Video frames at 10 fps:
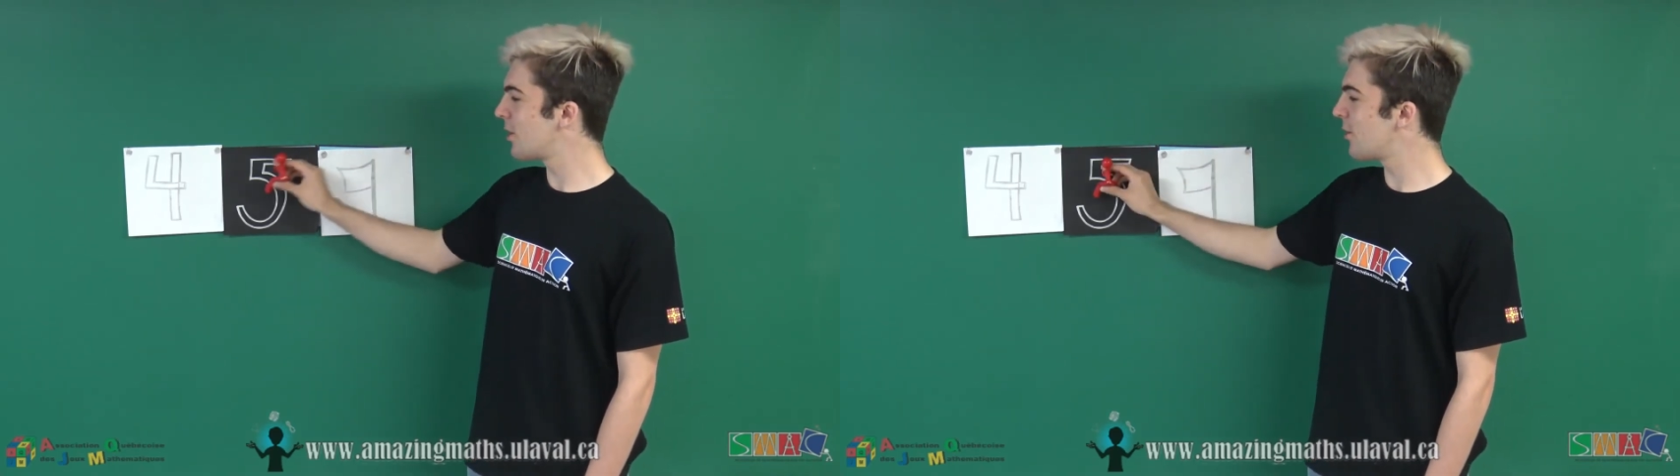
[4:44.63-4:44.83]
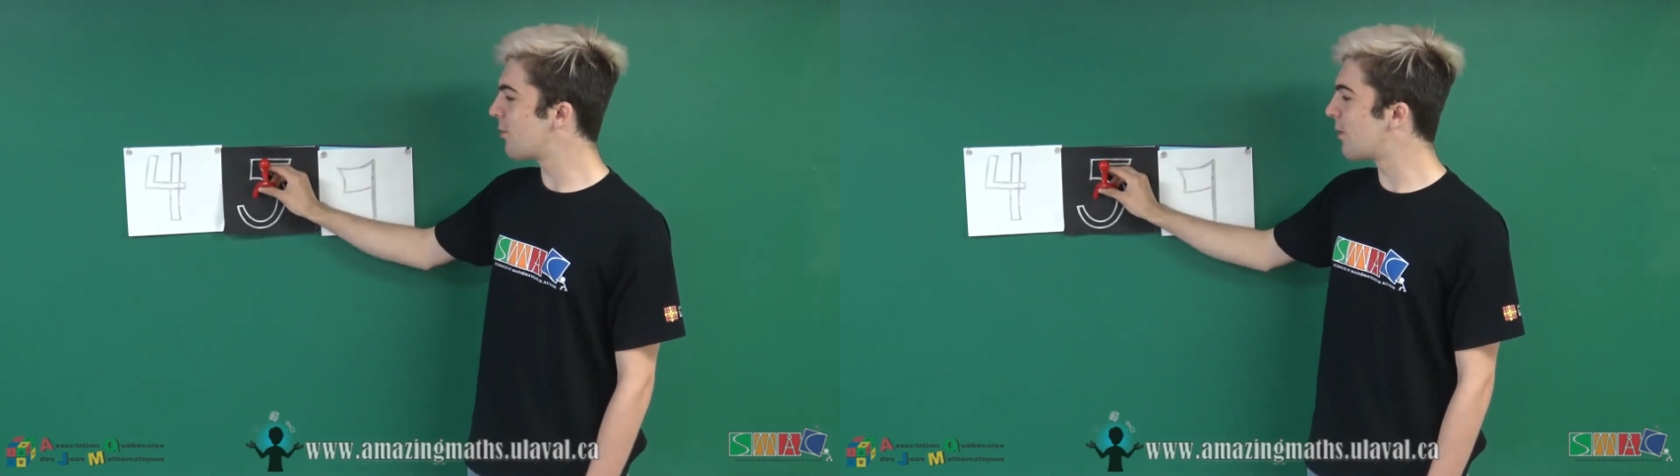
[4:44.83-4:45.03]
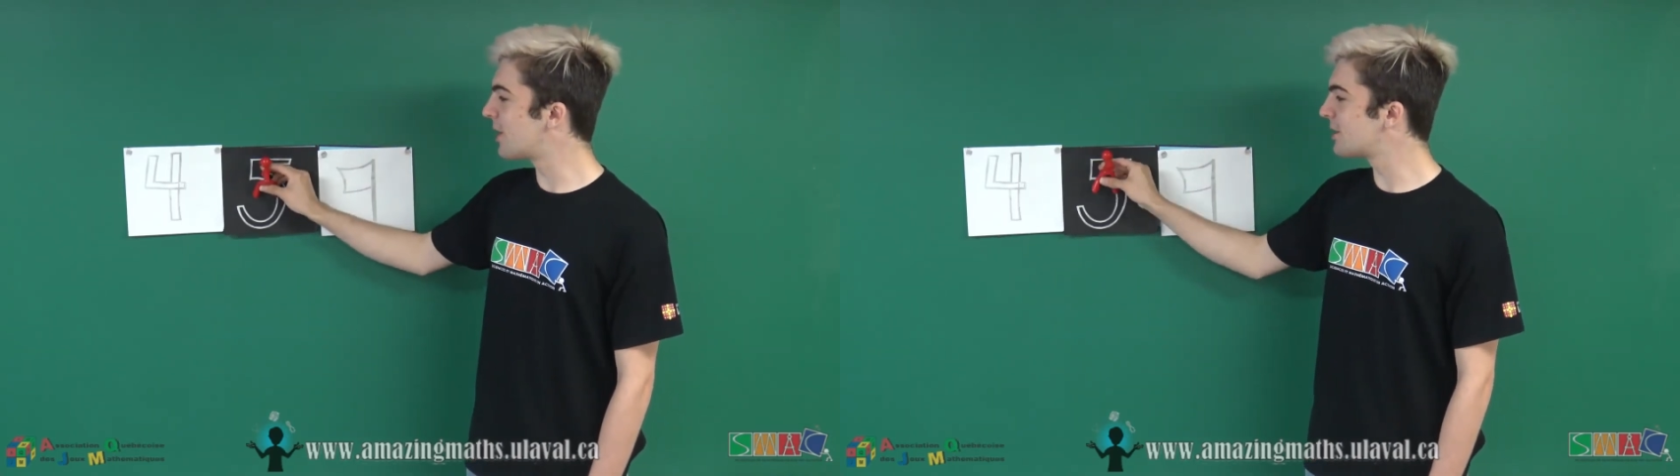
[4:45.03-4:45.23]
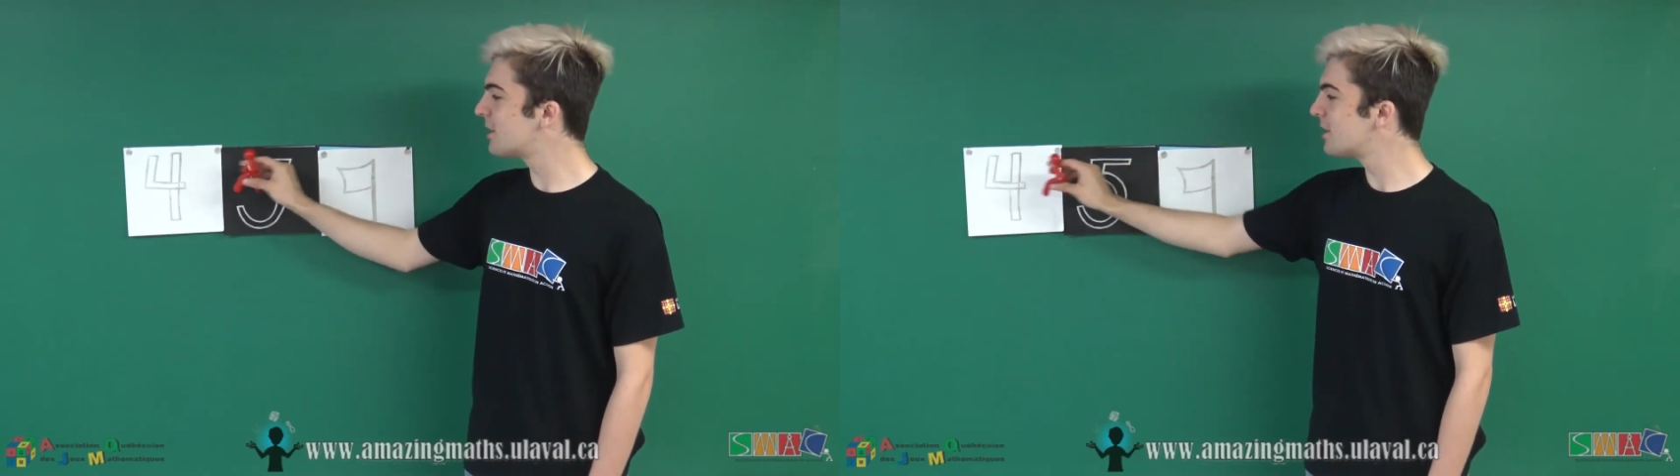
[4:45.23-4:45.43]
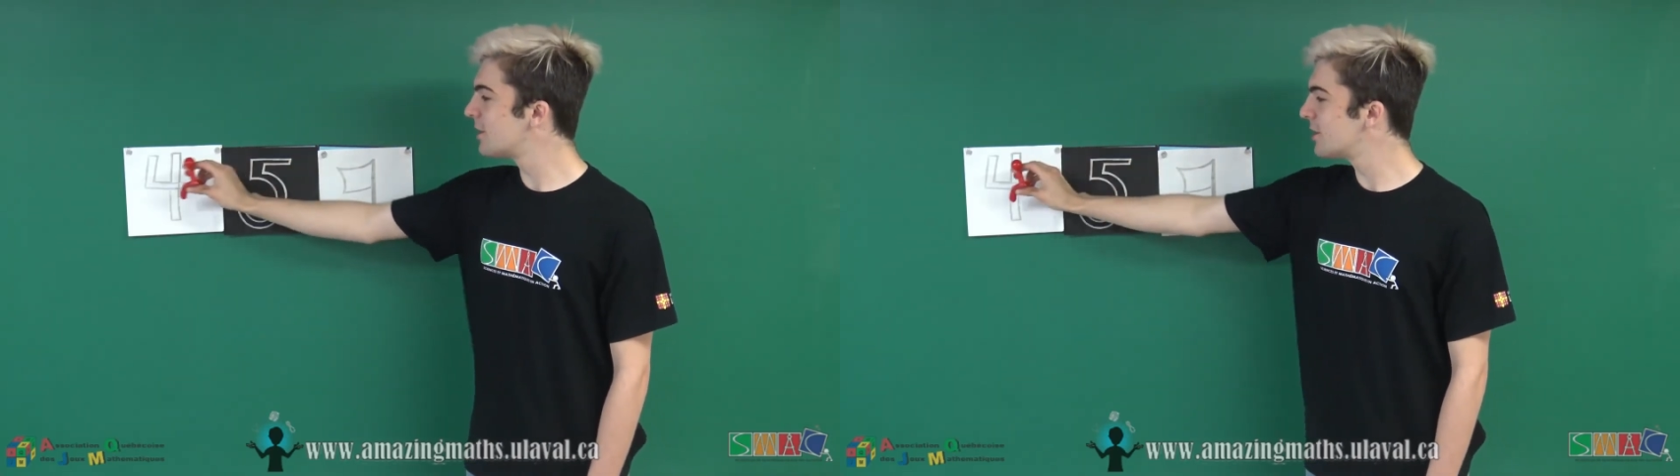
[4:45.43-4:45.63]
1,
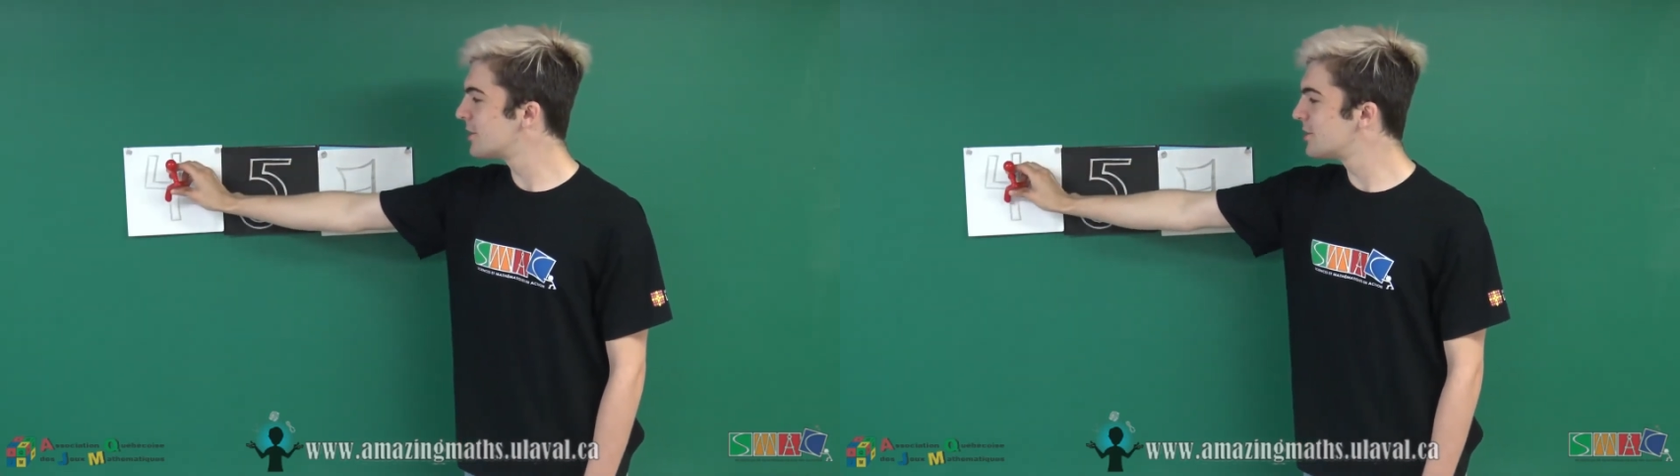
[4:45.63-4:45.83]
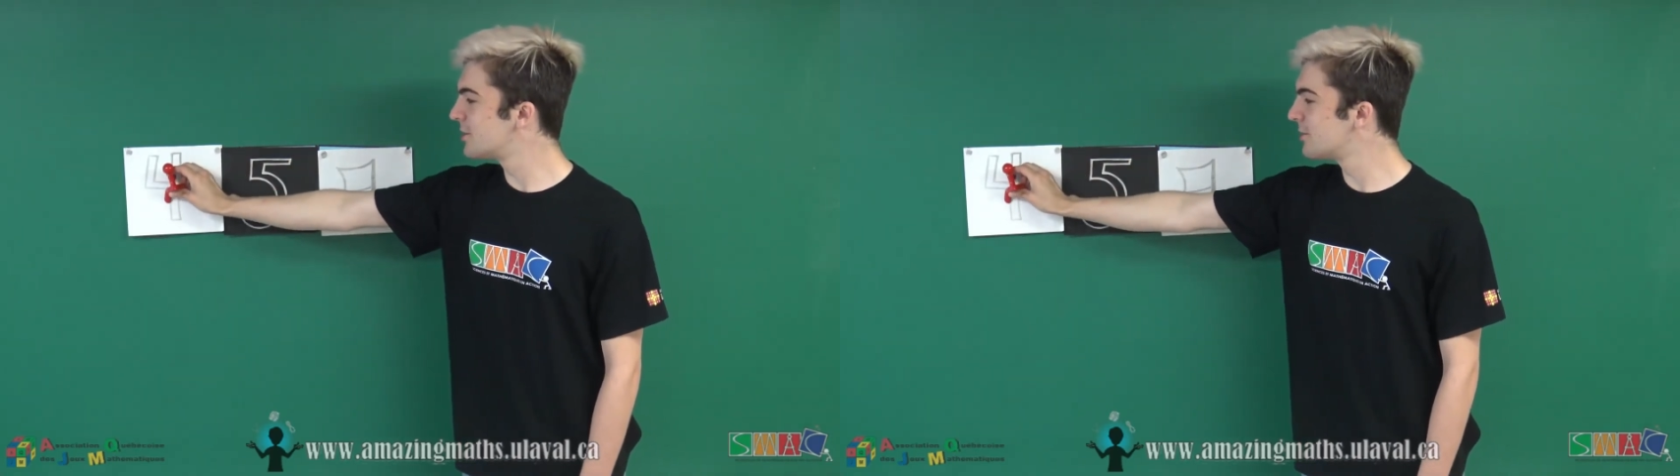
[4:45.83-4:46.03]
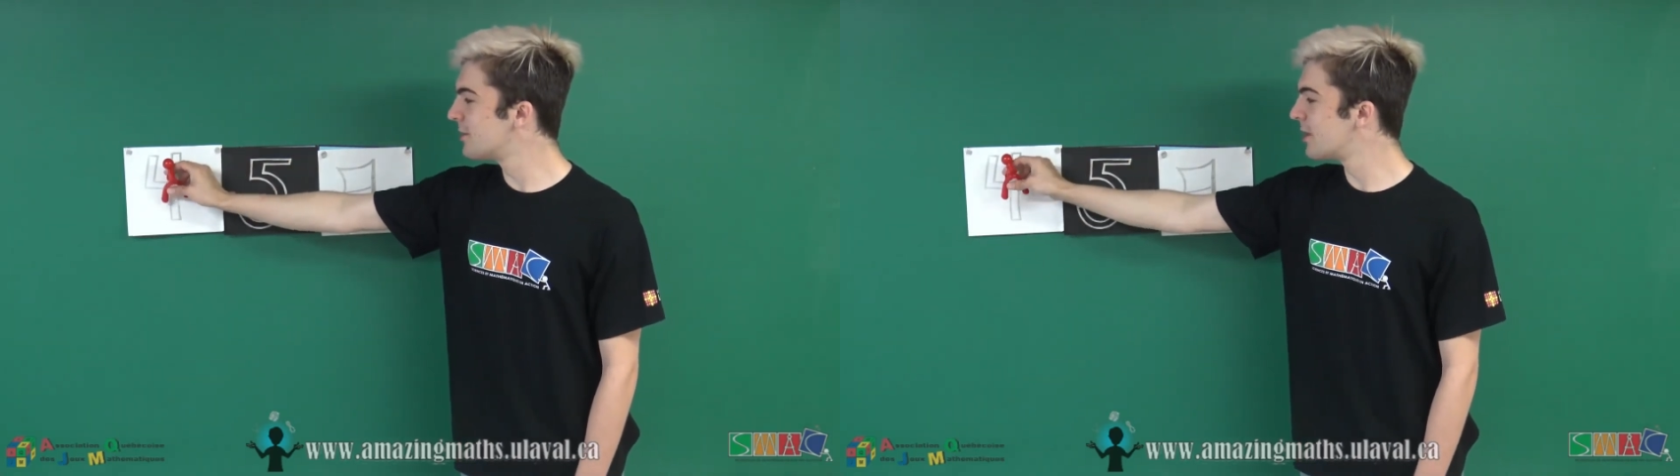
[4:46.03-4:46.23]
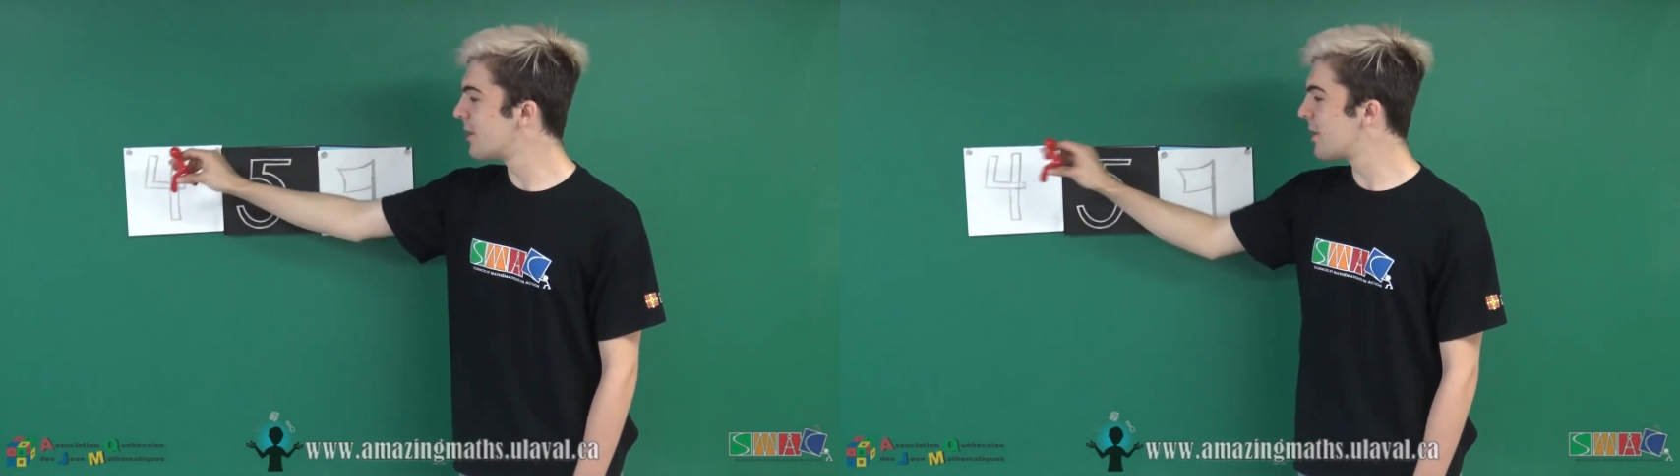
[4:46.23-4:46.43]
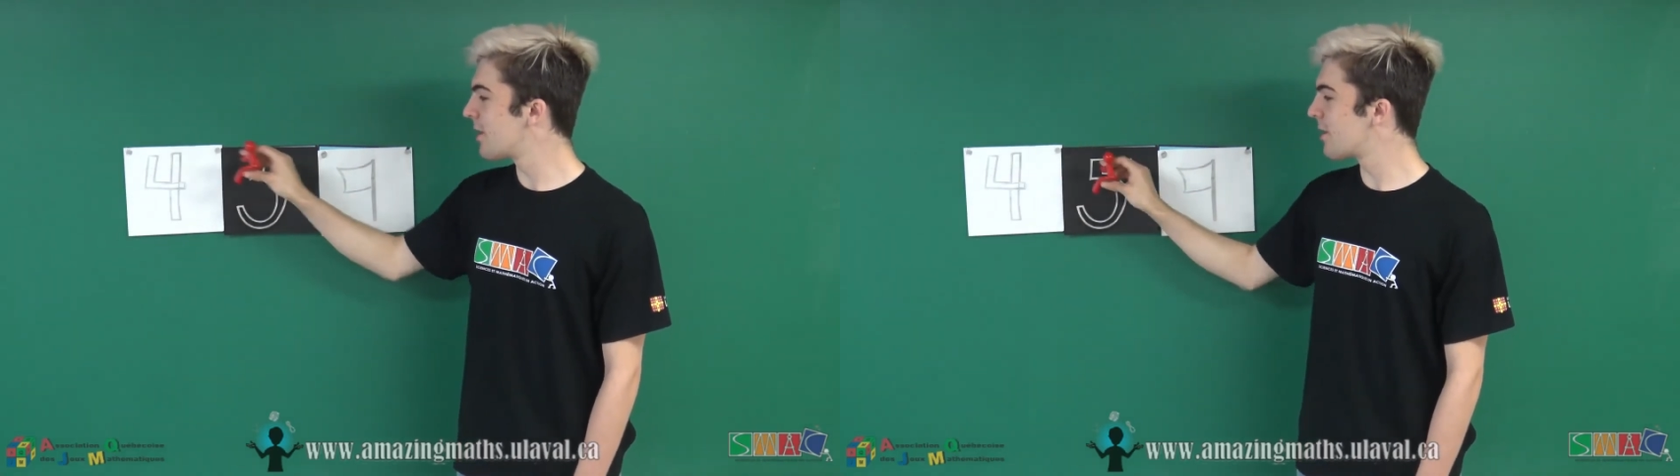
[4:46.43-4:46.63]
2,
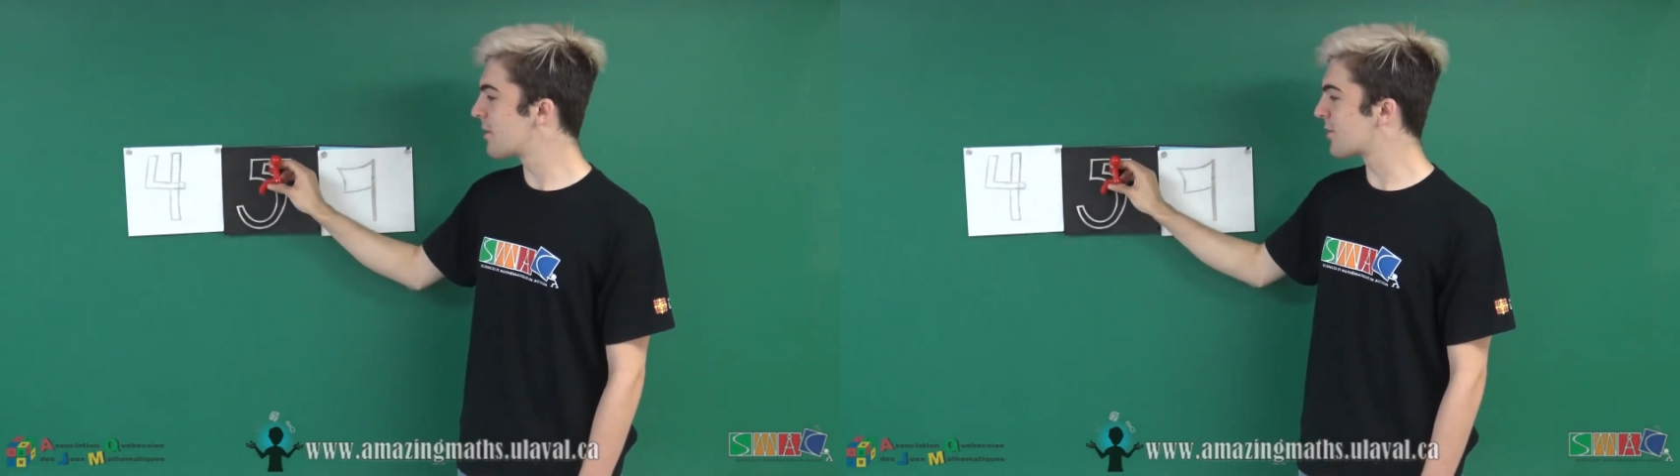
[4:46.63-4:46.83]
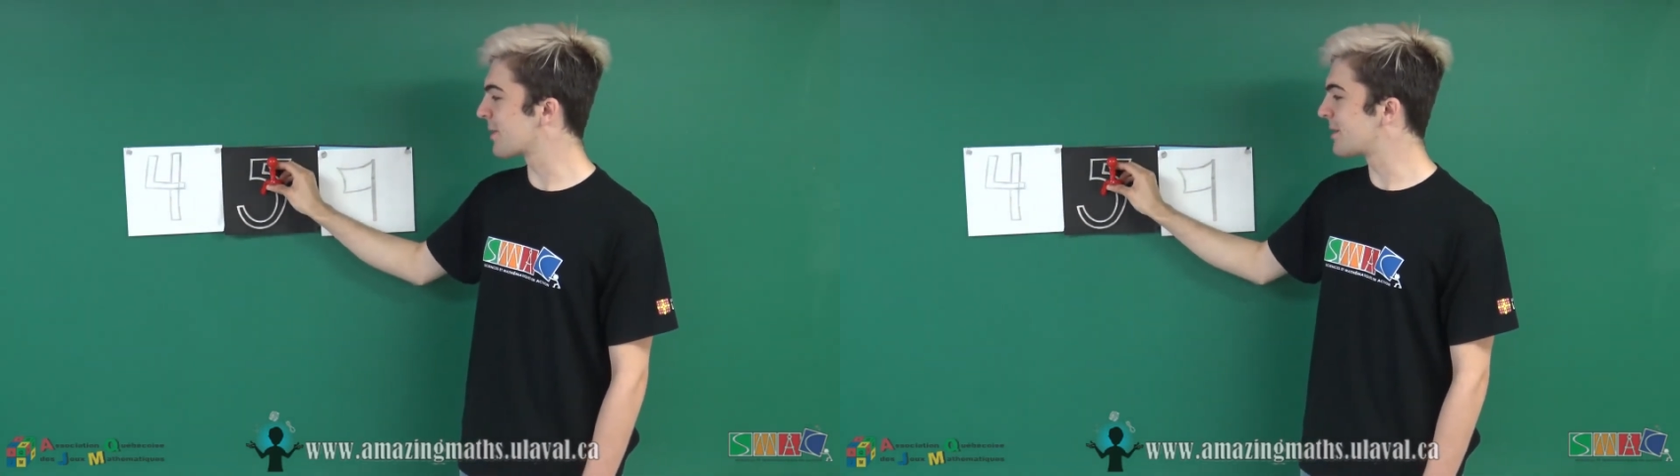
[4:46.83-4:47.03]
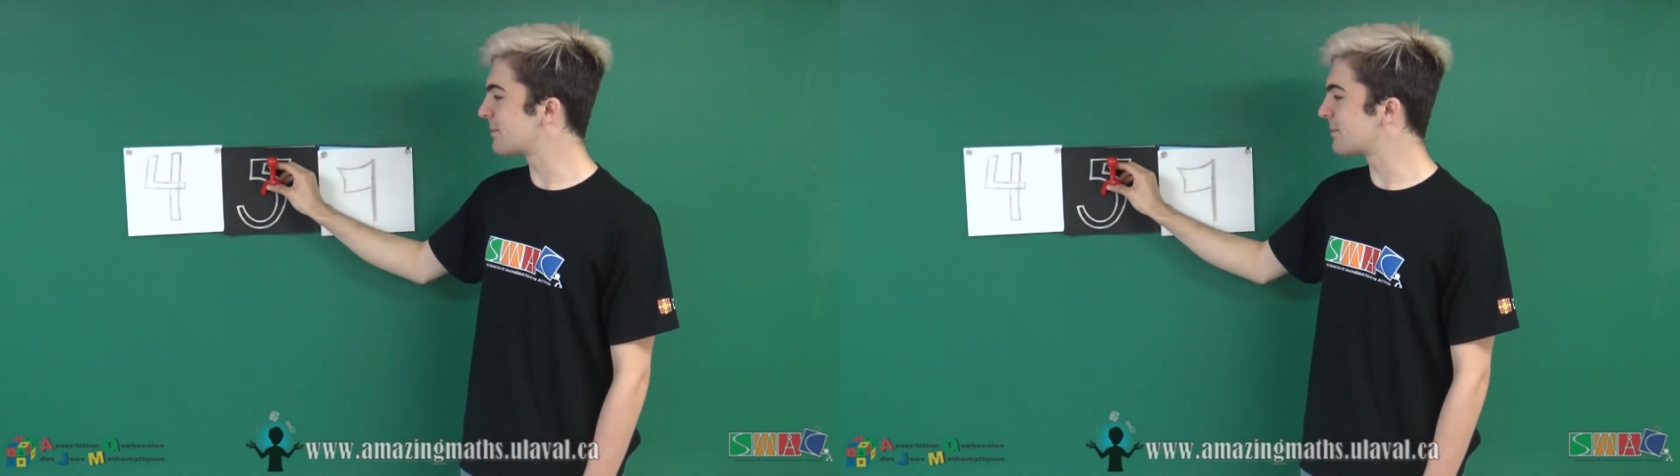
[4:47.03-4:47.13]
3.